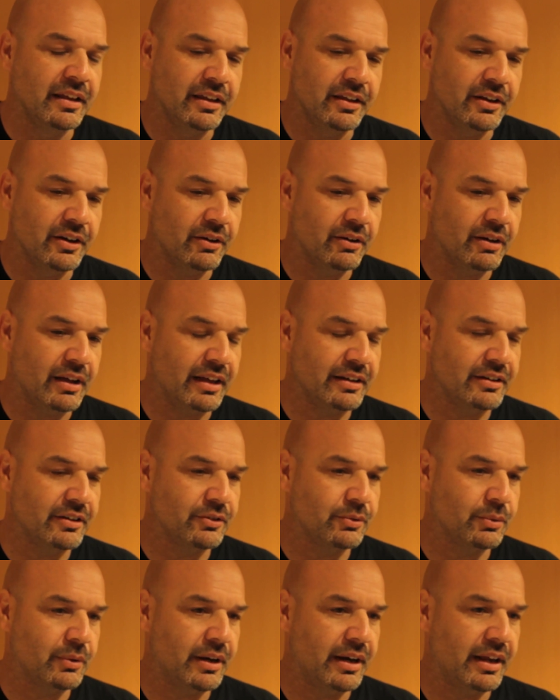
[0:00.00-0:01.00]
I
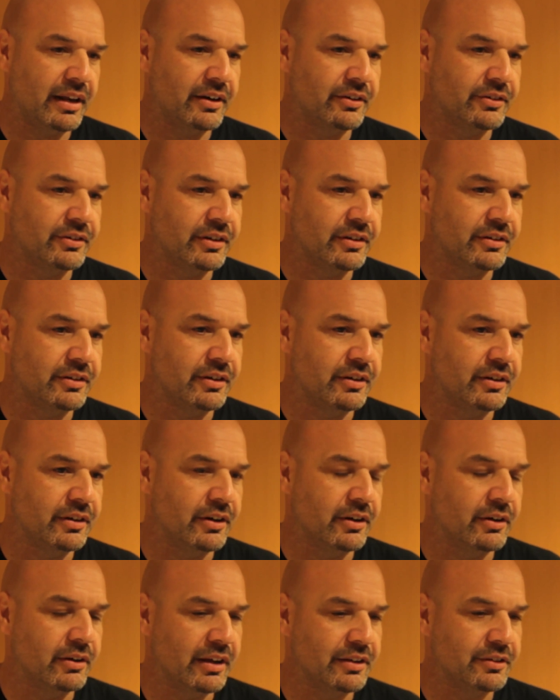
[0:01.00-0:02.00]
just want Anderson
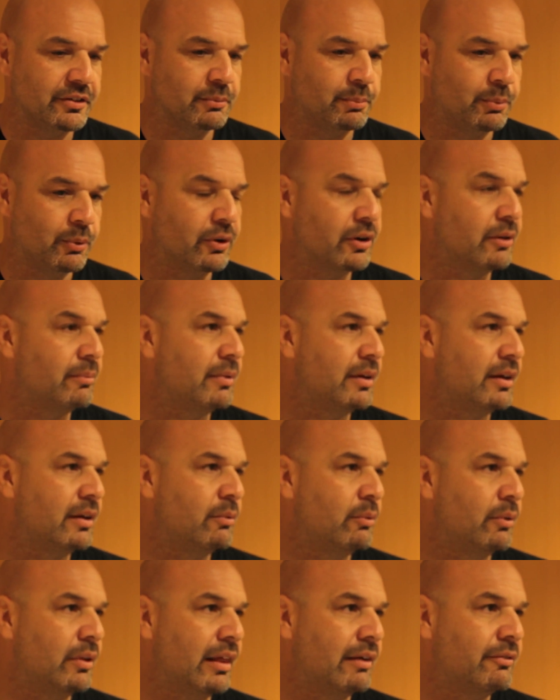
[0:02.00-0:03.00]
to, I support him in
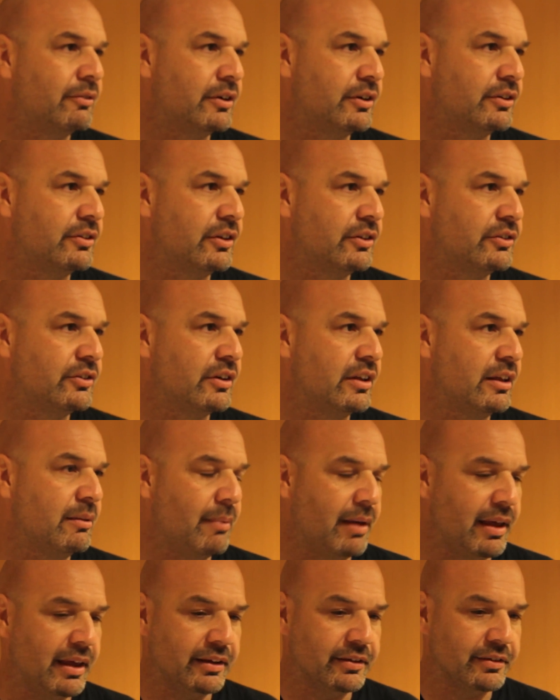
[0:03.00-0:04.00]
whatever decision he
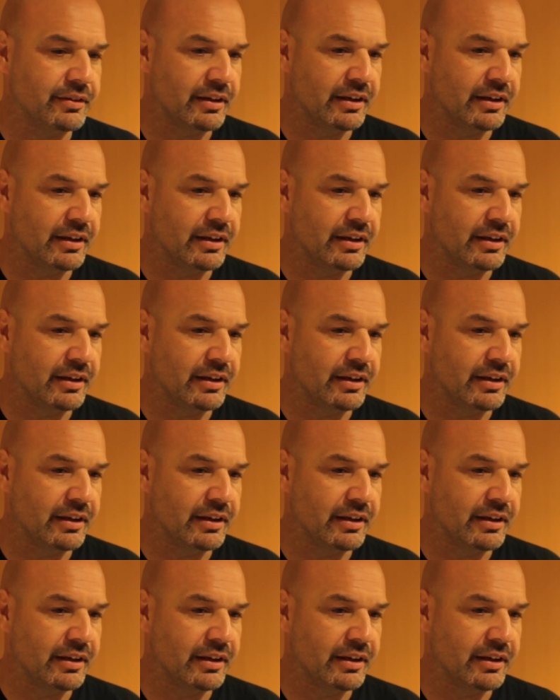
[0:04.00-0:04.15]
makes.